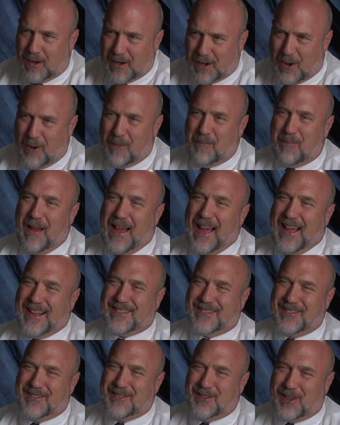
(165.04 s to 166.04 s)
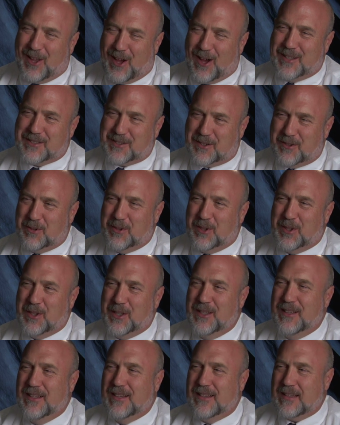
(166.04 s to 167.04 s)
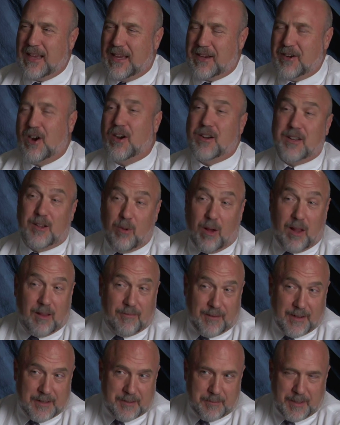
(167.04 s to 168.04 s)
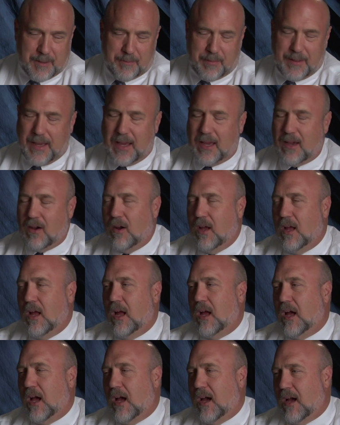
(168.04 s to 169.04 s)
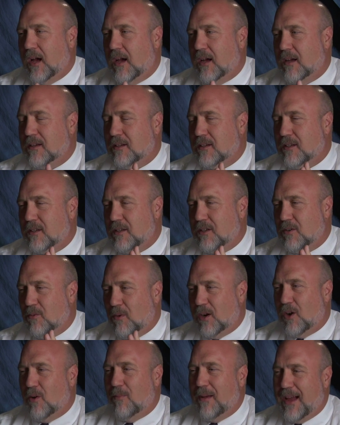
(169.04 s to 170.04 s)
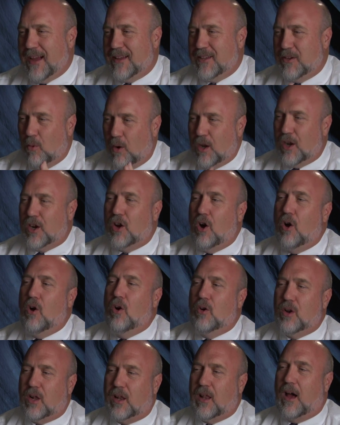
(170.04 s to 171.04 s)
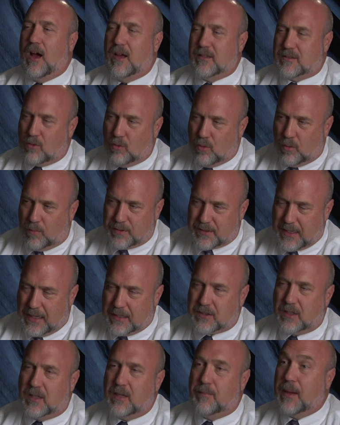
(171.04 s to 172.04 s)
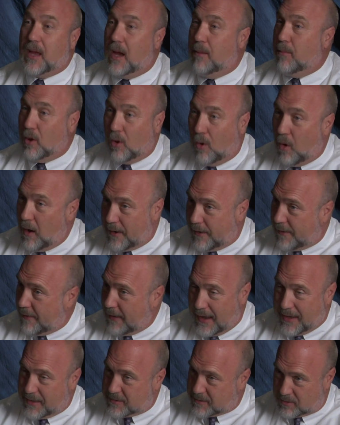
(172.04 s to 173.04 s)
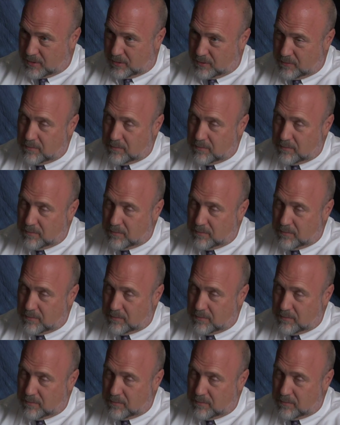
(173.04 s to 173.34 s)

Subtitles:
You want to go back to law school? Yeah, you're already qualified to be a PIO. You want to go back? You want to go to law school, potentially become a lawyer? I assume.